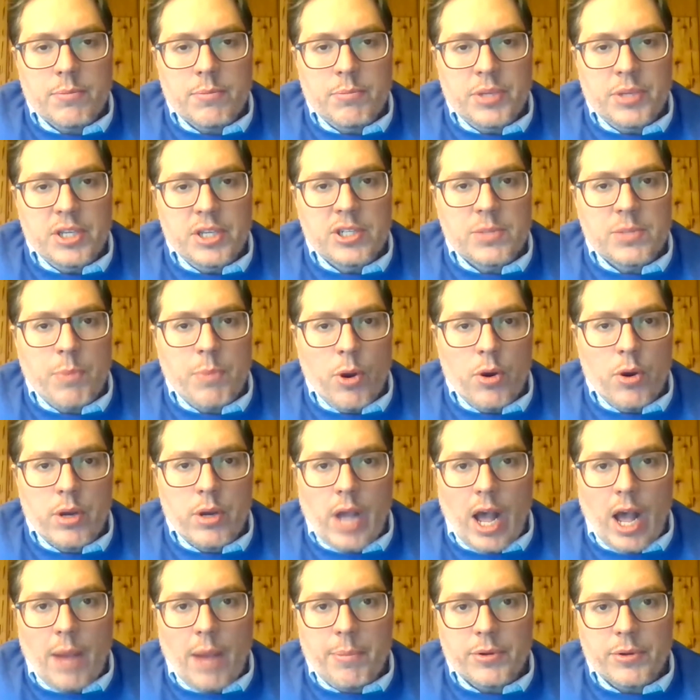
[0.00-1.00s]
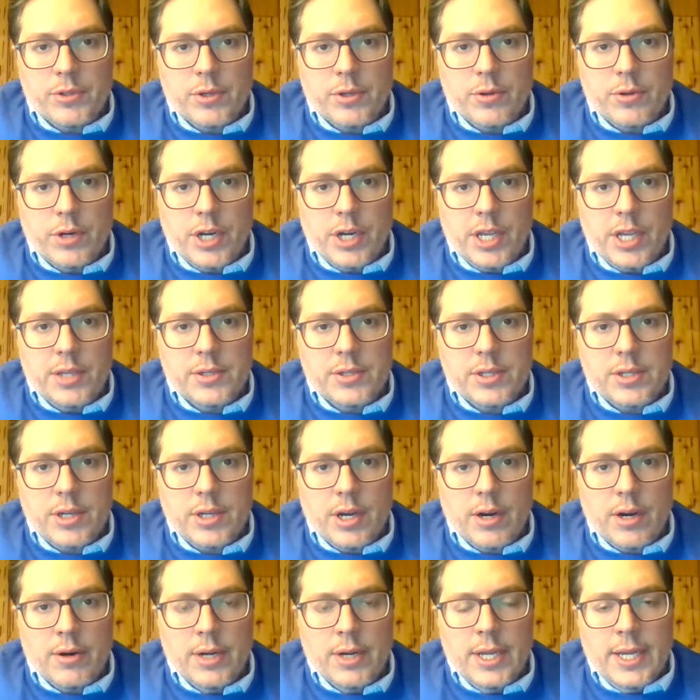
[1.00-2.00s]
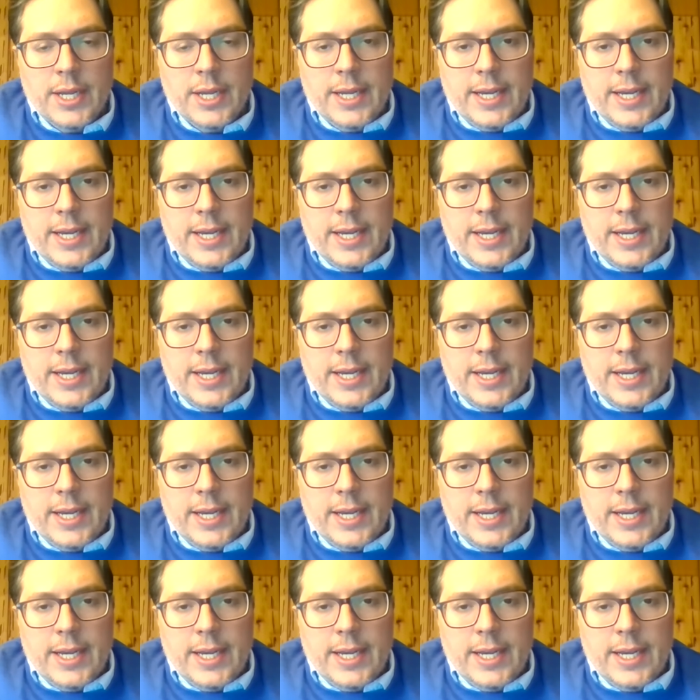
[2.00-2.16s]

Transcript: bespoke opportunities here.